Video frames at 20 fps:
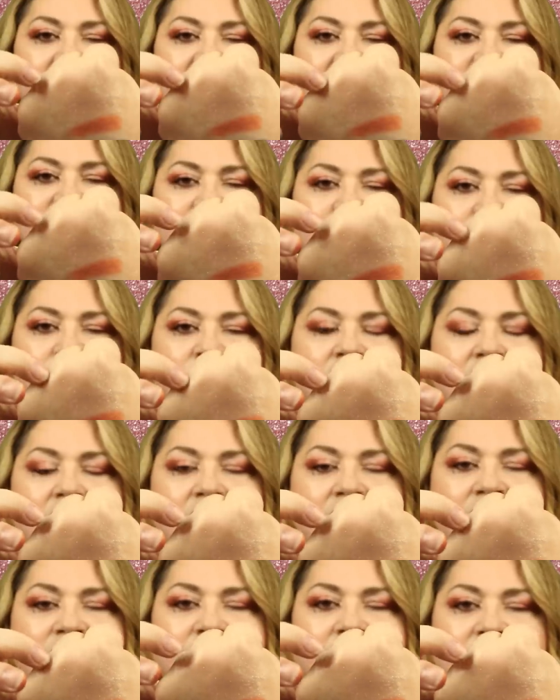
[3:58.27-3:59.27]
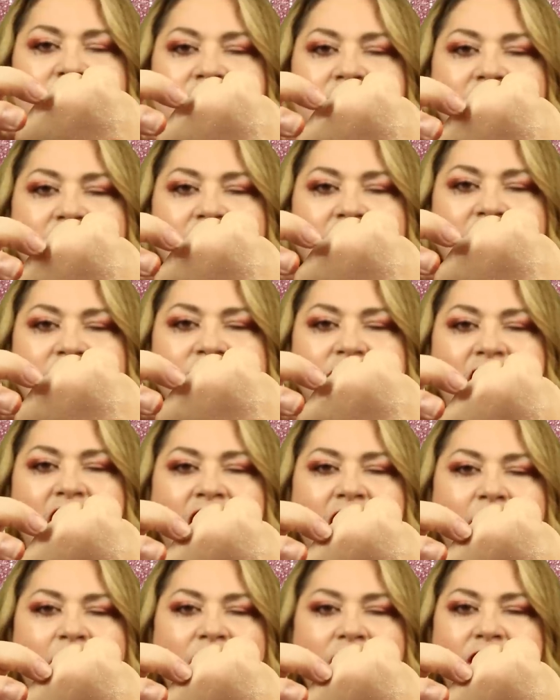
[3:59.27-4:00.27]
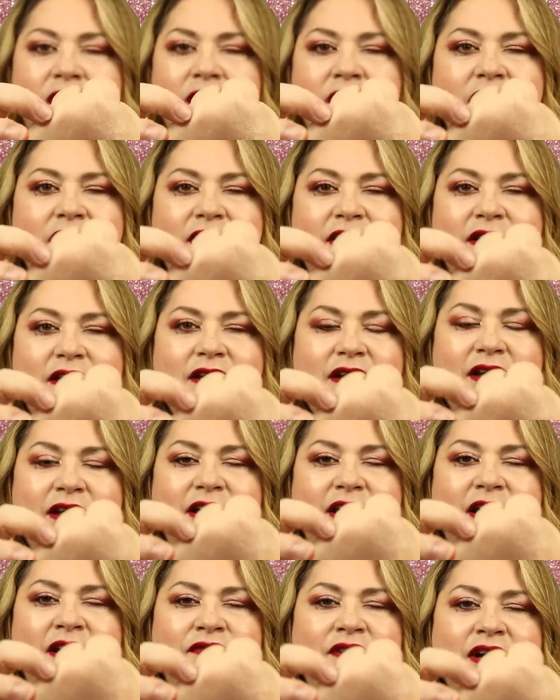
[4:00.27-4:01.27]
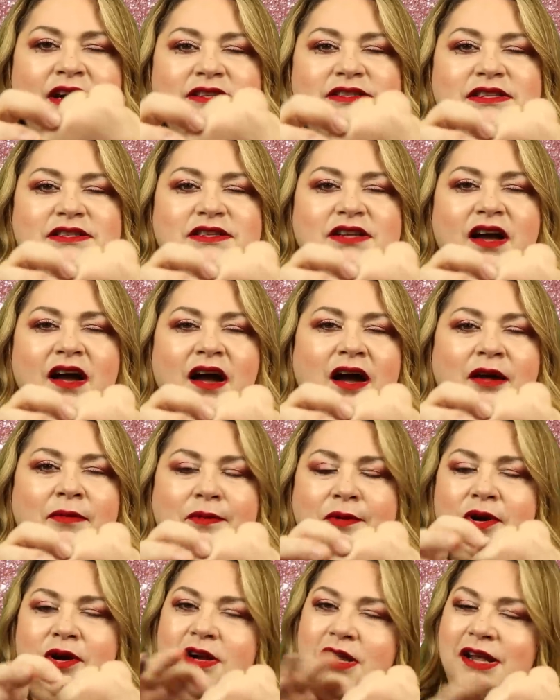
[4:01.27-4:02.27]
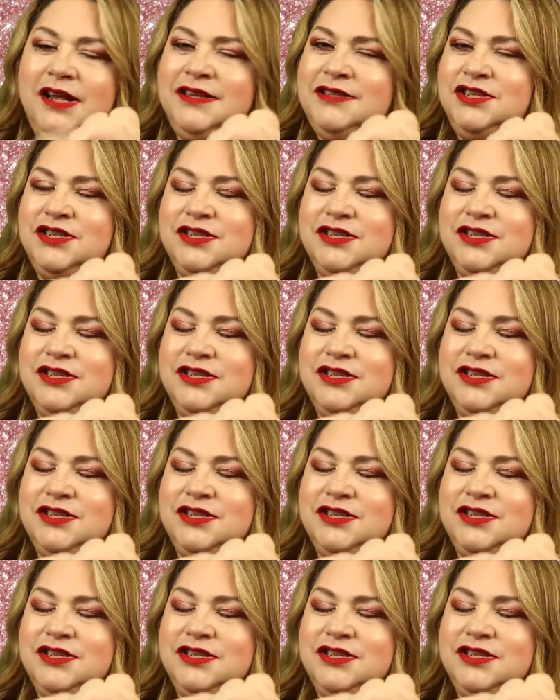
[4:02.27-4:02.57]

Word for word: That is more of a, a topper. And even as a topper, it